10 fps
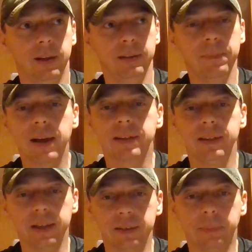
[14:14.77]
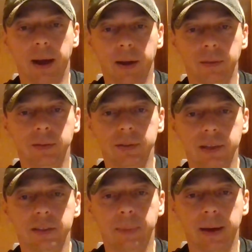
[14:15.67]
it's about 6 pounds,
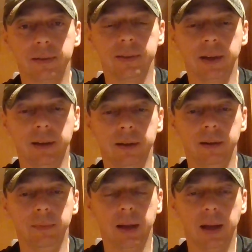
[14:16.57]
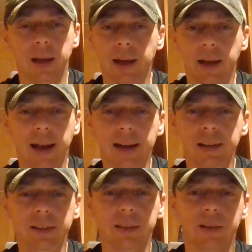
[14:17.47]
6 pounds set up. And I
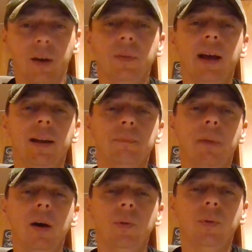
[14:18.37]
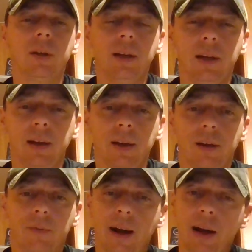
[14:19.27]
can just throw that in the boat
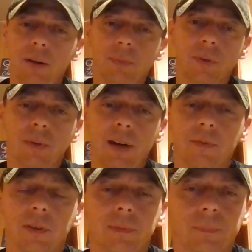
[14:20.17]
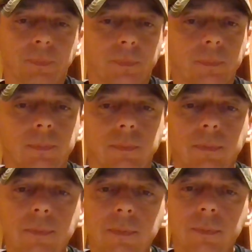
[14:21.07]
right up the river
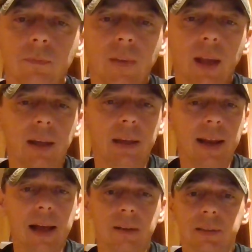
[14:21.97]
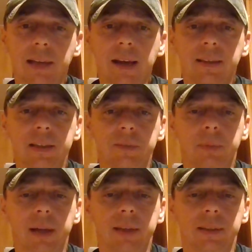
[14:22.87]
and get out and scout these
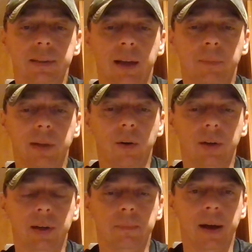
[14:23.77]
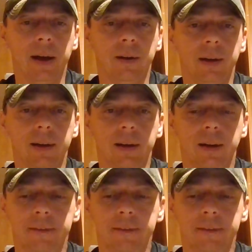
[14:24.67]
places that I'm talking about. And